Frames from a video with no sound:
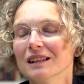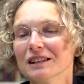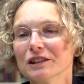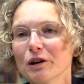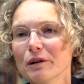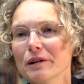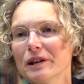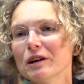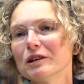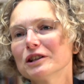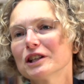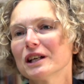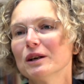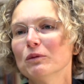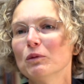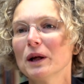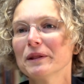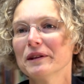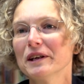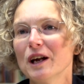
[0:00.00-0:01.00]
Dorothy
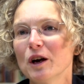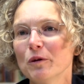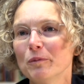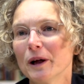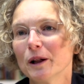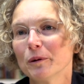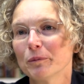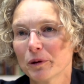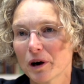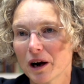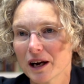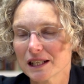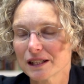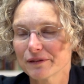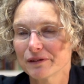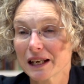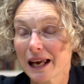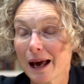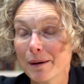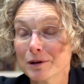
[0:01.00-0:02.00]
Hodgkin won the Nobel
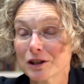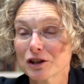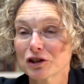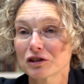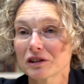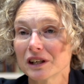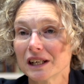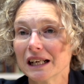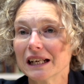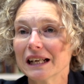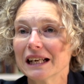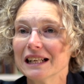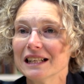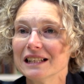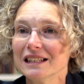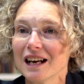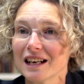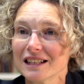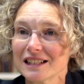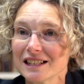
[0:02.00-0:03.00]
Prize for Chemistry
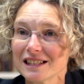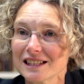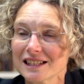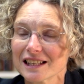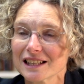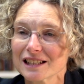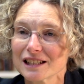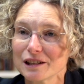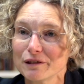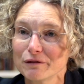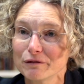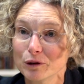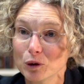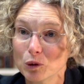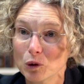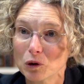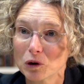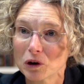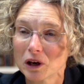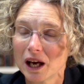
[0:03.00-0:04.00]
in
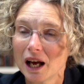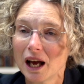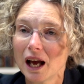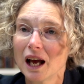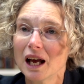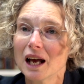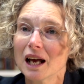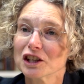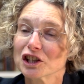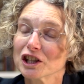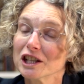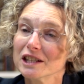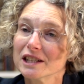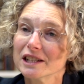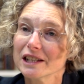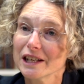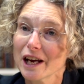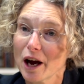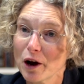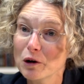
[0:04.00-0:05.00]
1964. She's
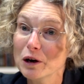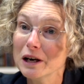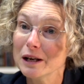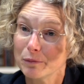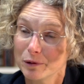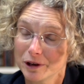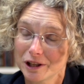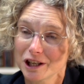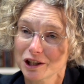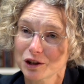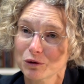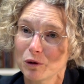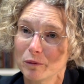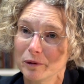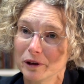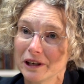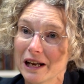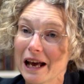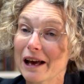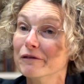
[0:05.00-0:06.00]
the only British
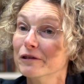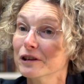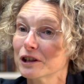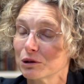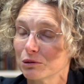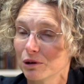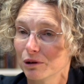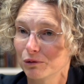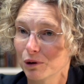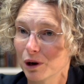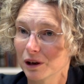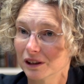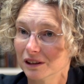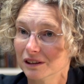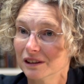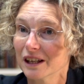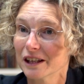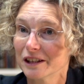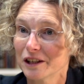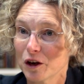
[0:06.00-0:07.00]
woman ever to have
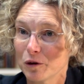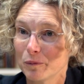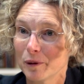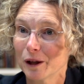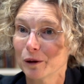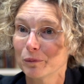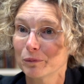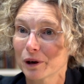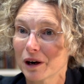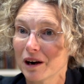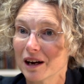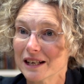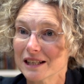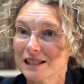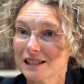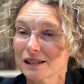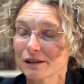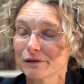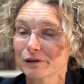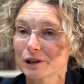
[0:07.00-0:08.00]
won a Nobel
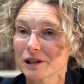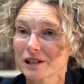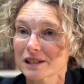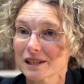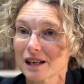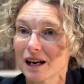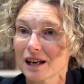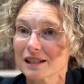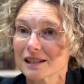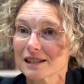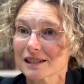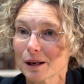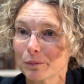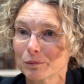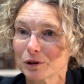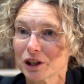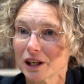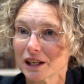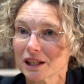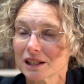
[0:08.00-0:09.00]
Prize for a science
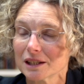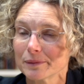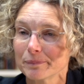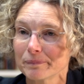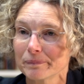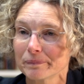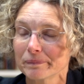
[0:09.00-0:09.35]
subject.